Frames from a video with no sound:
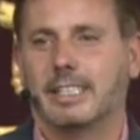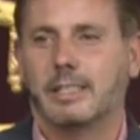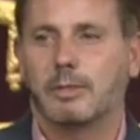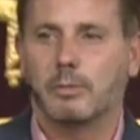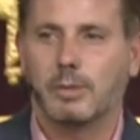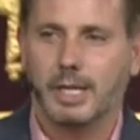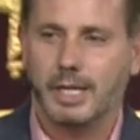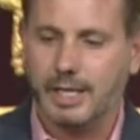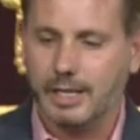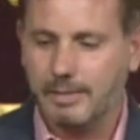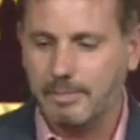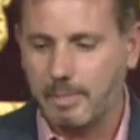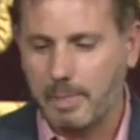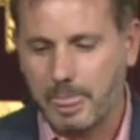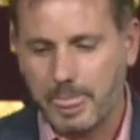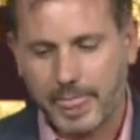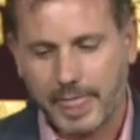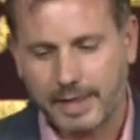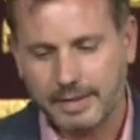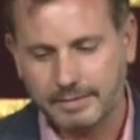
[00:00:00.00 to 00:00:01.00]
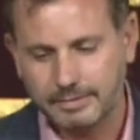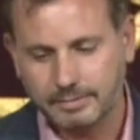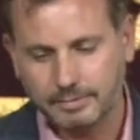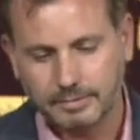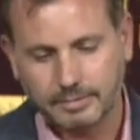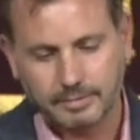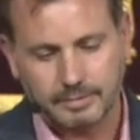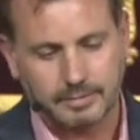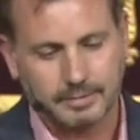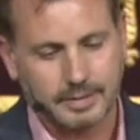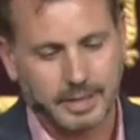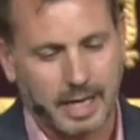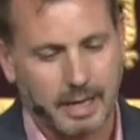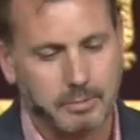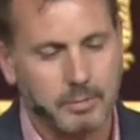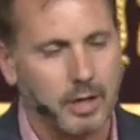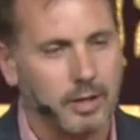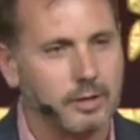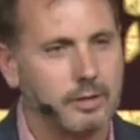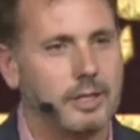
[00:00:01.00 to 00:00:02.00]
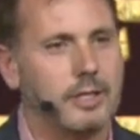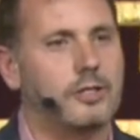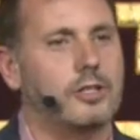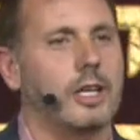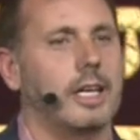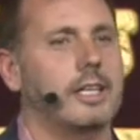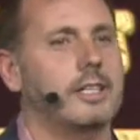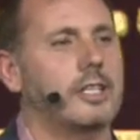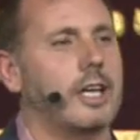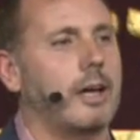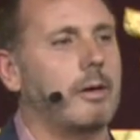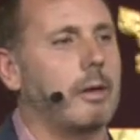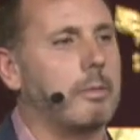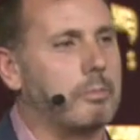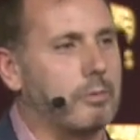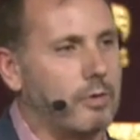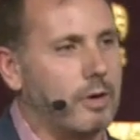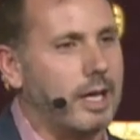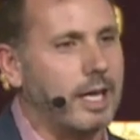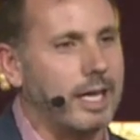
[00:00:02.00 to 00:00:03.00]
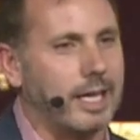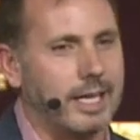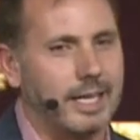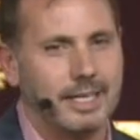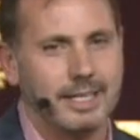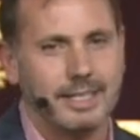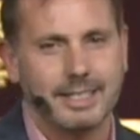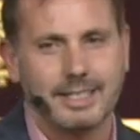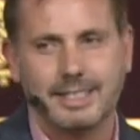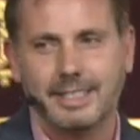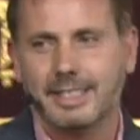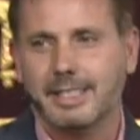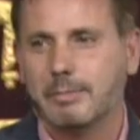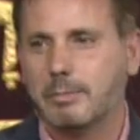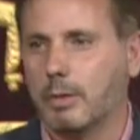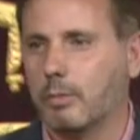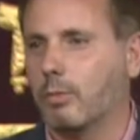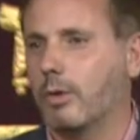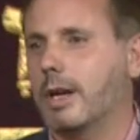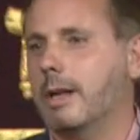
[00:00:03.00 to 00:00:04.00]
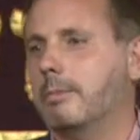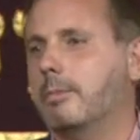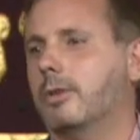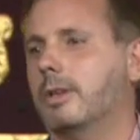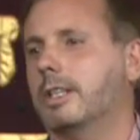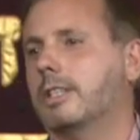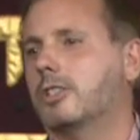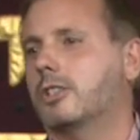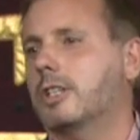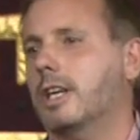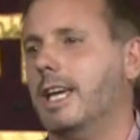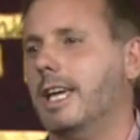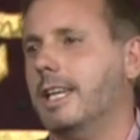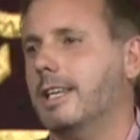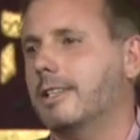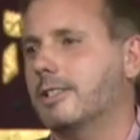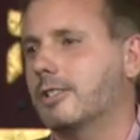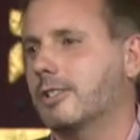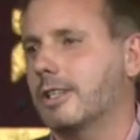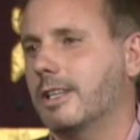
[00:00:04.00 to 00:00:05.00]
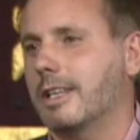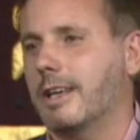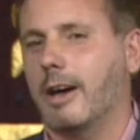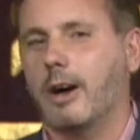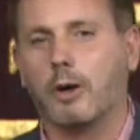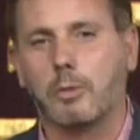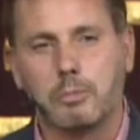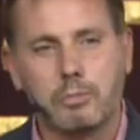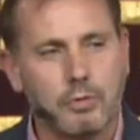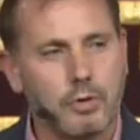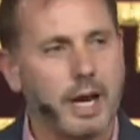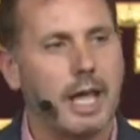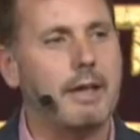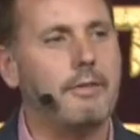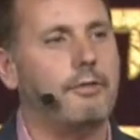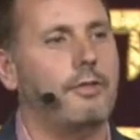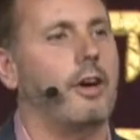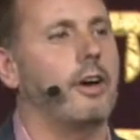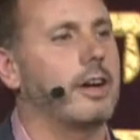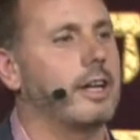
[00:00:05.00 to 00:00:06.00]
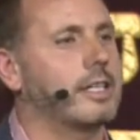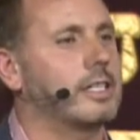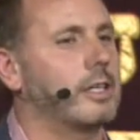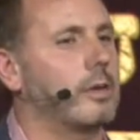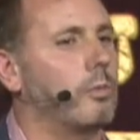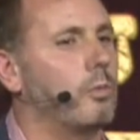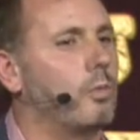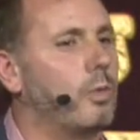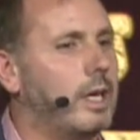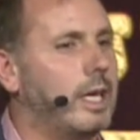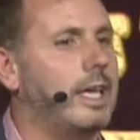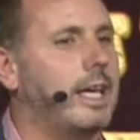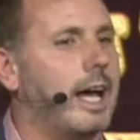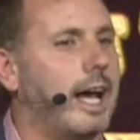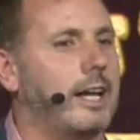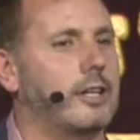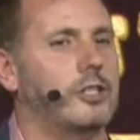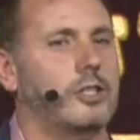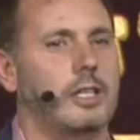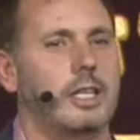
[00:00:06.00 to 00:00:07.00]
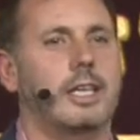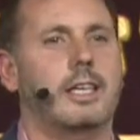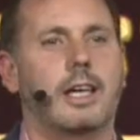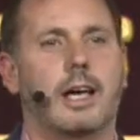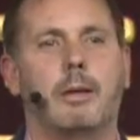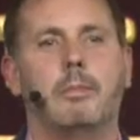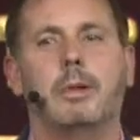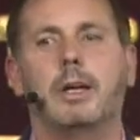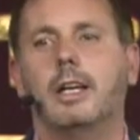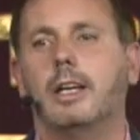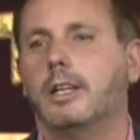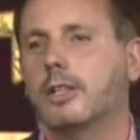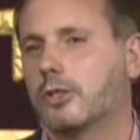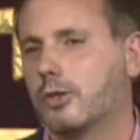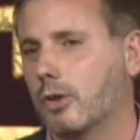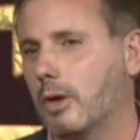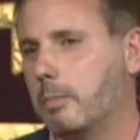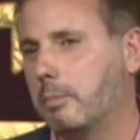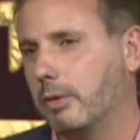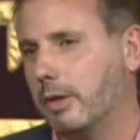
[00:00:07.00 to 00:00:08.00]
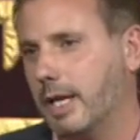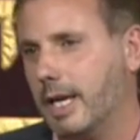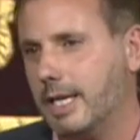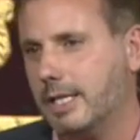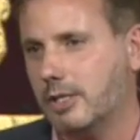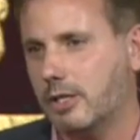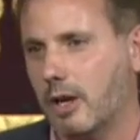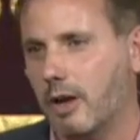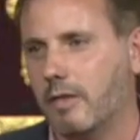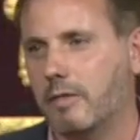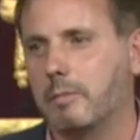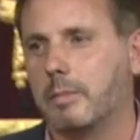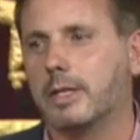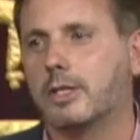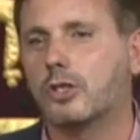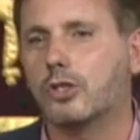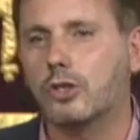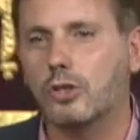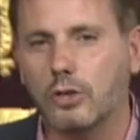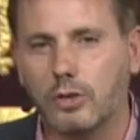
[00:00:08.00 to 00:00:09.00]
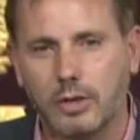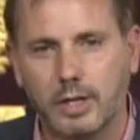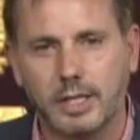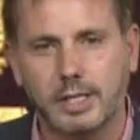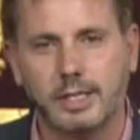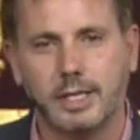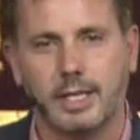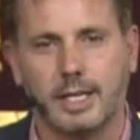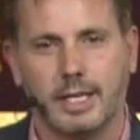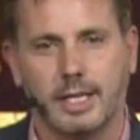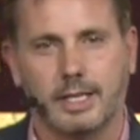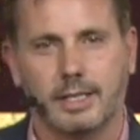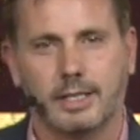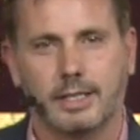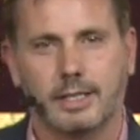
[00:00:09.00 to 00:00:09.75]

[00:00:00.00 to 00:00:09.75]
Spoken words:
Well, I'm not going to change how I pray, but what I'm going to change or pray for is that we actually come to a place of maturity.